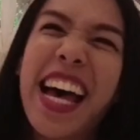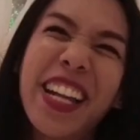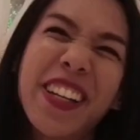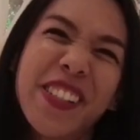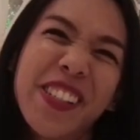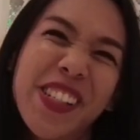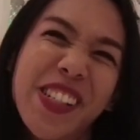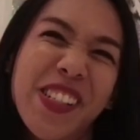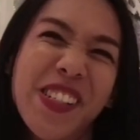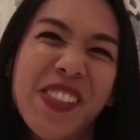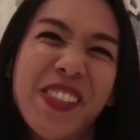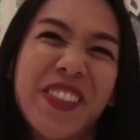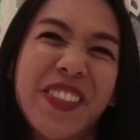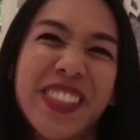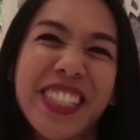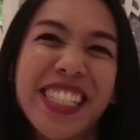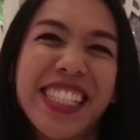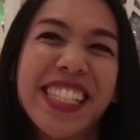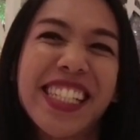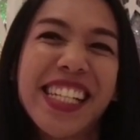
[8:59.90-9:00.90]
I don't know.
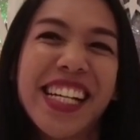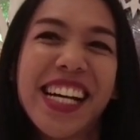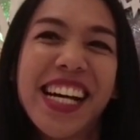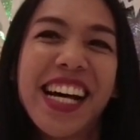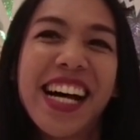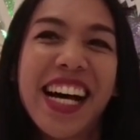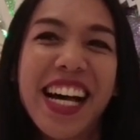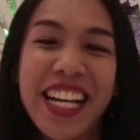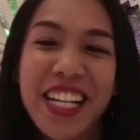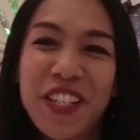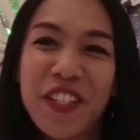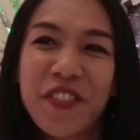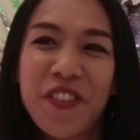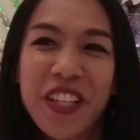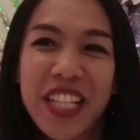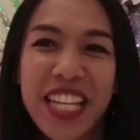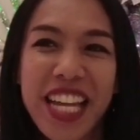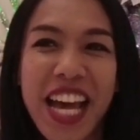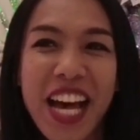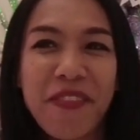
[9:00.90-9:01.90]
I don't
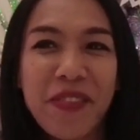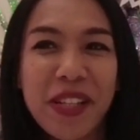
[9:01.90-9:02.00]
really